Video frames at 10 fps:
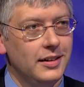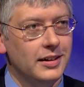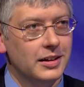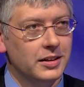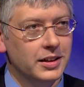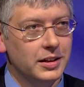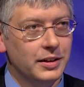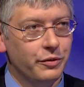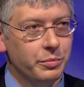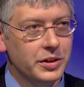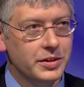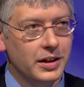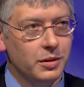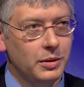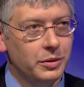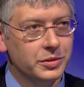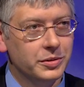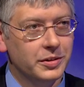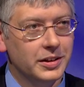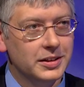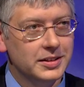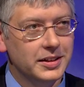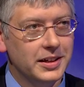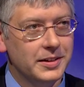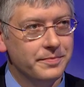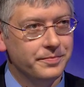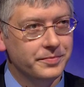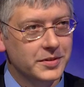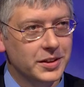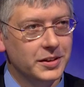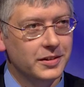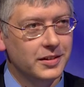and get the information out about what was going on in the city. So.